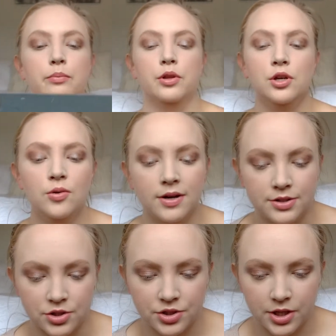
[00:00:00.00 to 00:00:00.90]
blue
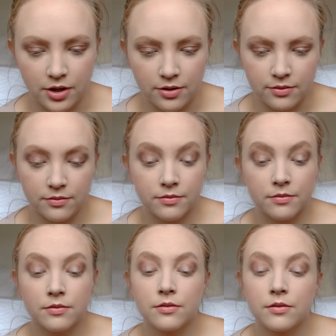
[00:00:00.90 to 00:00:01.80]
undertone,
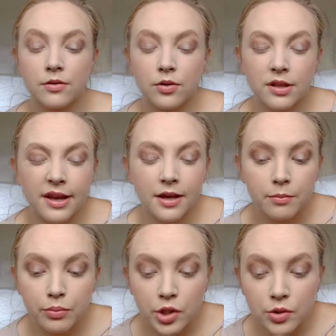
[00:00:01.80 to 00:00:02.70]
or like a
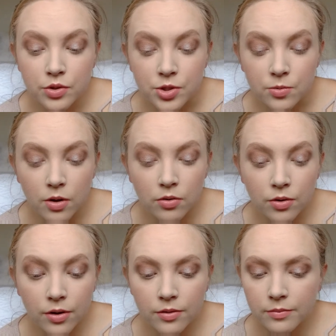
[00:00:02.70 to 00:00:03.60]
blue
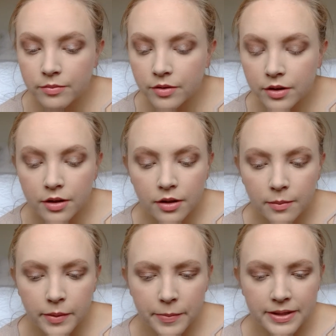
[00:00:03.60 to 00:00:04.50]
duochrome.
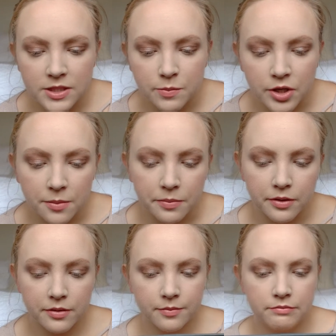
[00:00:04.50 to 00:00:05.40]
Maybe it's
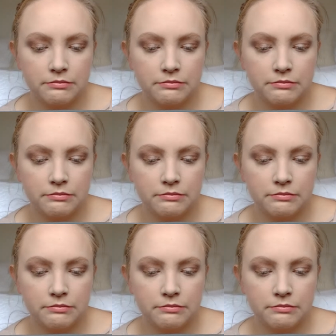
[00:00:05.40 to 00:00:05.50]
purple.